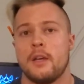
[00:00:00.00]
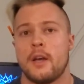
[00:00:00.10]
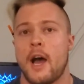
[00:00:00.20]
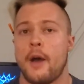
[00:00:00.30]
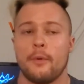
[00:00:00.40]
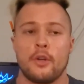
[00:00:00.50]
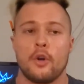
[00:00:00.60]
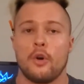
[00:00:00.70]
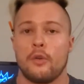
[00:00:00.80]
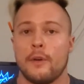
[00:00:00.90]
I would
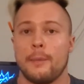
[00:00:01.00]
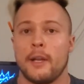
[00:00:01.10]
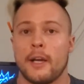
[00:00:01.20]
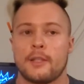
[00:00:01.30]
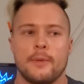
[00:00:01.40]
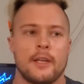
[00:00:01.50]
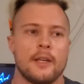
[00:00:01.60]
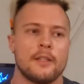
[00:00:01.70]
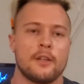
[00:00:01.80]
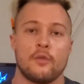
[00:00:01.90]
go Arimidex,
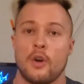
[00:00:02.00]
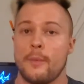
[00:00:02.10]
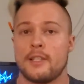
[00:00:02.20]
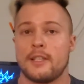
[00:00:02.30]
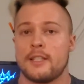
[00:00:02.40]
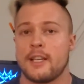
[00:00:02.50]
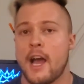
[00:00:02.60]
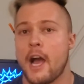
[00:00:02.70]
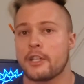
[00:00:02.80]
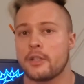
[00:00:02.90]
because Aromacin is
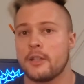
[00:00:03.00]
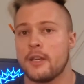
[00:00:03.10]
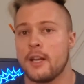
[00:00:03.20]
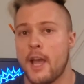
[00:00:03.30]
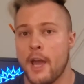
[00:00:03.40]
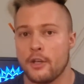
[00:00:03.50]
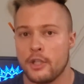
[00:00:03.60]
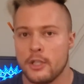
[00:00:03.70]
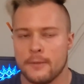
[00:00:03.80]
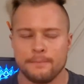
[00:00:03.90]
actually an
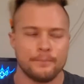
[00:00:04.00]
androgen.